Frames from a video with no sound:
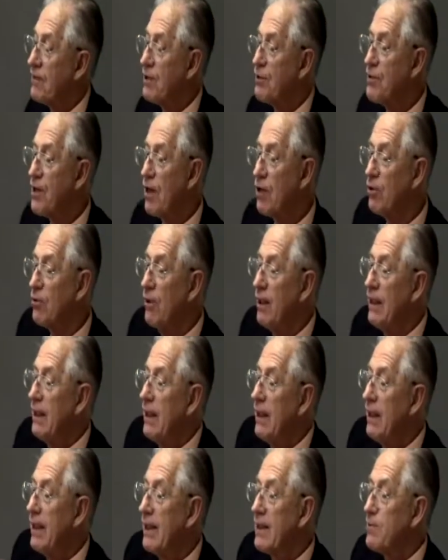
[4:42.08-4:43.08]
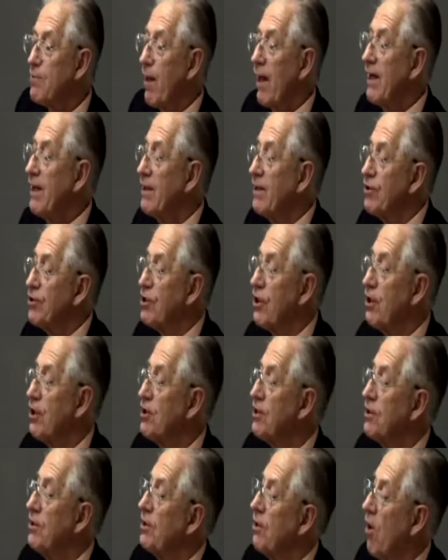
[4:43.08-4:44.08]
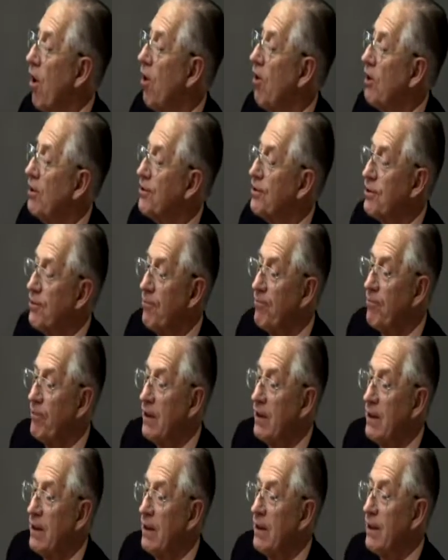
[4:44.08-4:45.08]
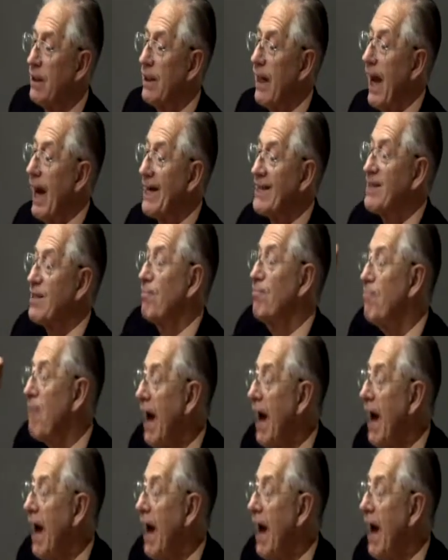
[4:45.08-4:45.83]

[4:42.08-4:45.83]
So he explained the church in Corinth that they had some